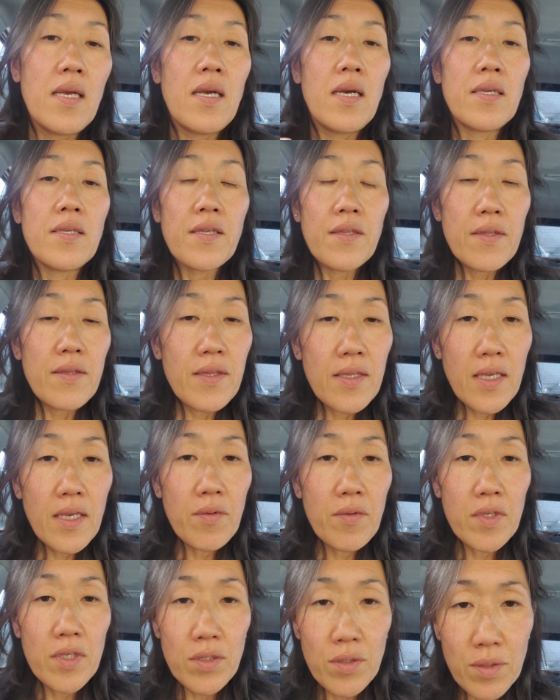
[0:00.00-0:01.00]
Another thing I
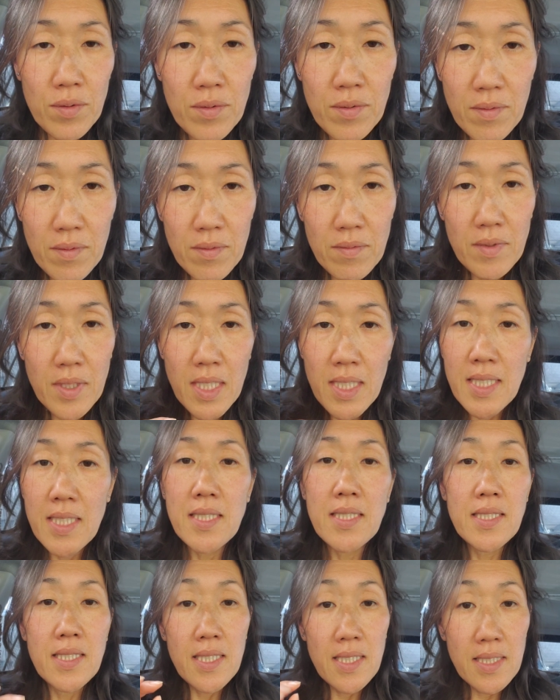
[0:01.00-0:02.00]
want to note
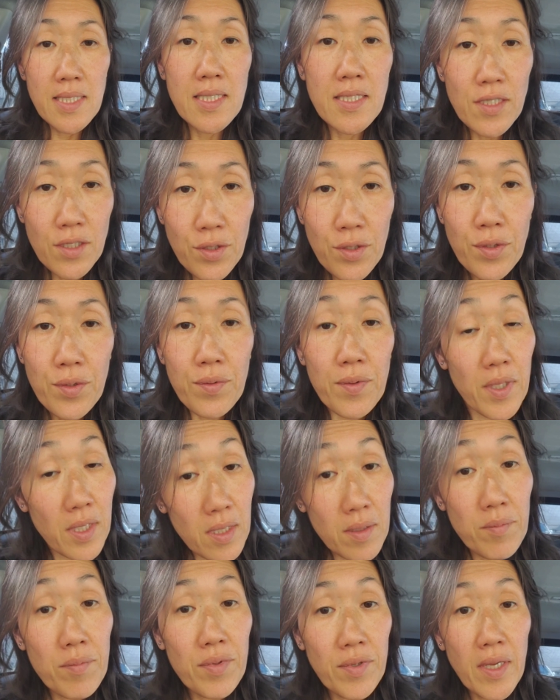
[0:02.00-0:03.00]
is this is a
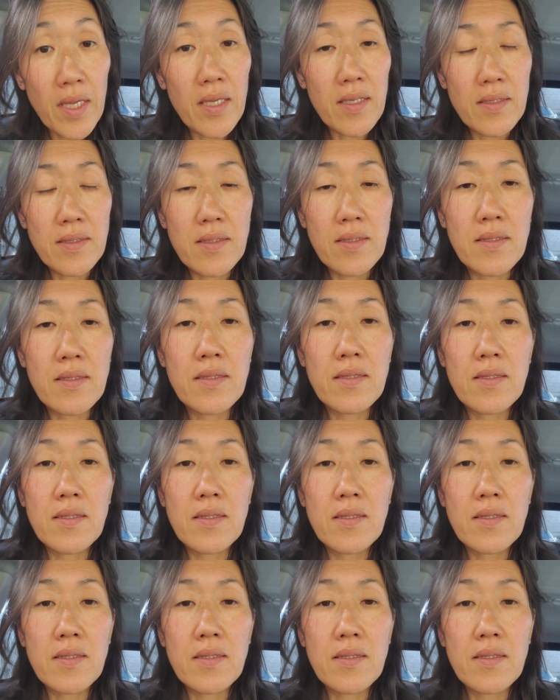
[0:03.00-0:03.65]
Korean brand,